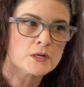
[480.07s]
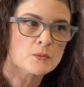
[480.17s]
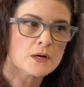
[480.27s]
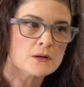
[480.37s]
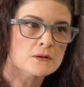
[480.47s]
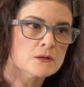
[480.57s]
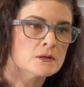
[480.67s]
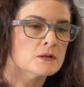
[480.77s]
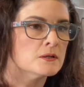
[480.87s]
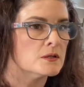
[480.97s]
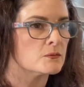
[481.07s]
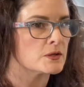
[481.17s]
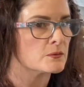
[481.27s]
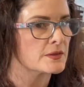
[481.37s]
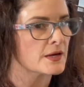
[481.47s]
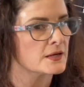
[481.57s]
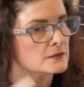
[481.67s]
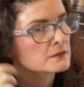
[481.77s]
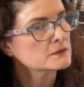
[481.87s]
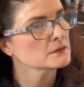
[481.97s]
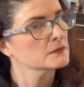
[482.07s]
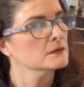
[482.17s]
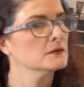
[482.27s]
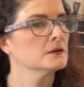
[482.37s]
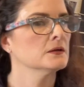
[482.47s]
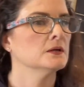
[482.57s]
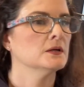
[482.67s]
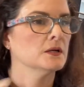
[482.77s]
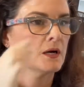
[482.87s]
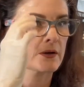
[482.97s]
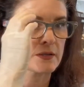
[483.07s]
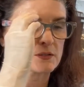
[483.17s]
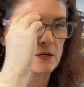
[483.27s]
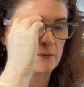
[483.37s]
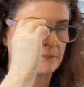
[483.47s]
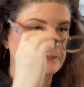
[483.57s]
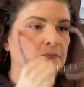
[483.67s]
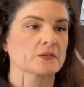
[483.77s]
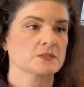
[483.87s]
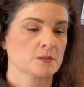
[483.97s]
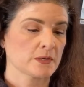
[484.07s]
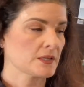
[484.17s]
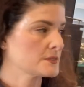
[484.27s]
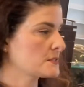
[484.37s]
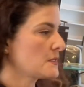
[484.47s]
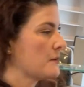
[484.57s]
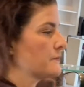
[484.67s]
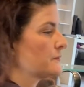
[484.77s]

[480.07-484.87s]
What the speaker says: well. And we don't want that. Okay, so I have to take my glasses off.